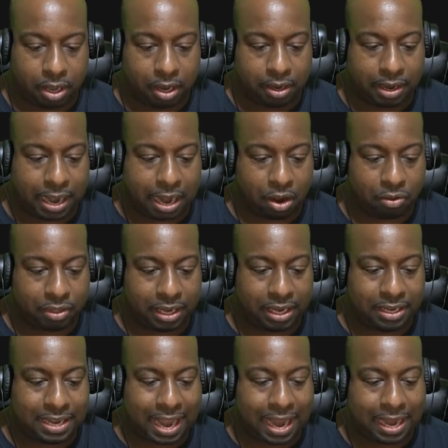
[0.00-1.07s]
Now the
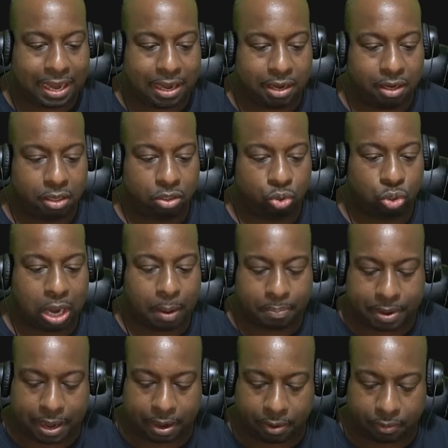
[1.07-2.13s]
day drop
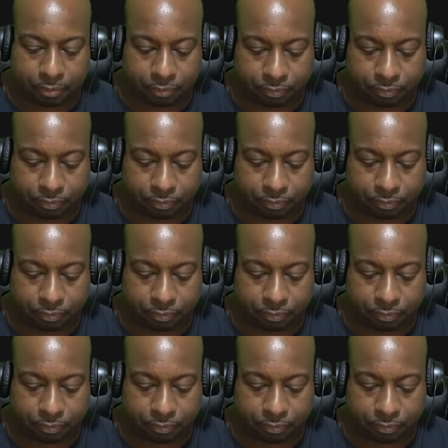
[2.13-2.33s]
down